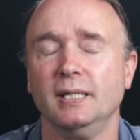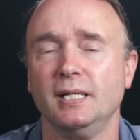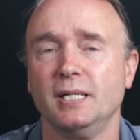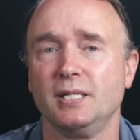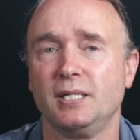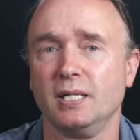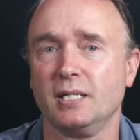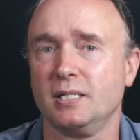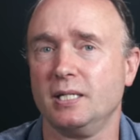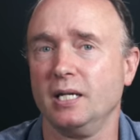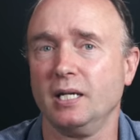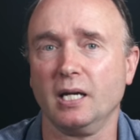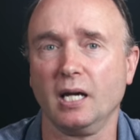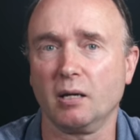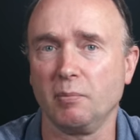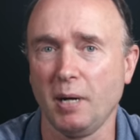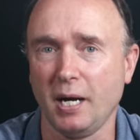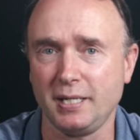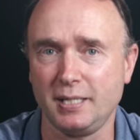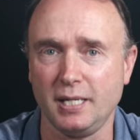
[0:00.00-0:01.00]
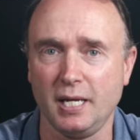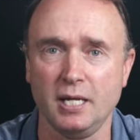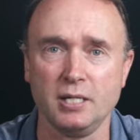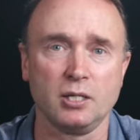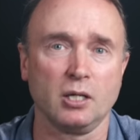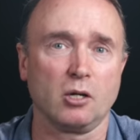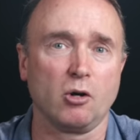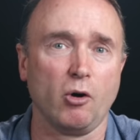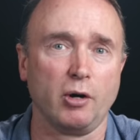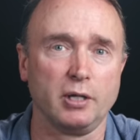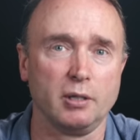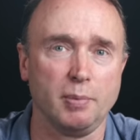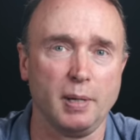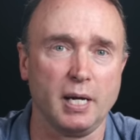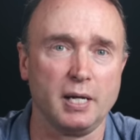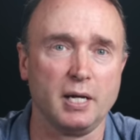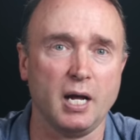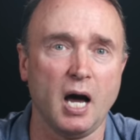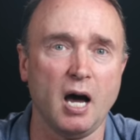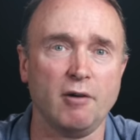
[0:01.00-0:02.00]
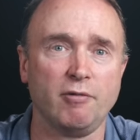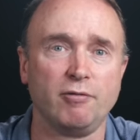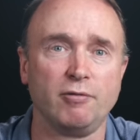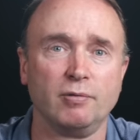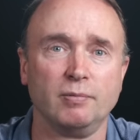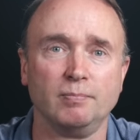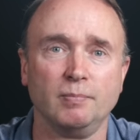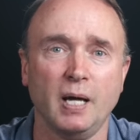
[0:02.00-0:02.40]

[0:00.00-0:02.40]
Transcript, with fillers: 16 gigabytes isn't going to be enough.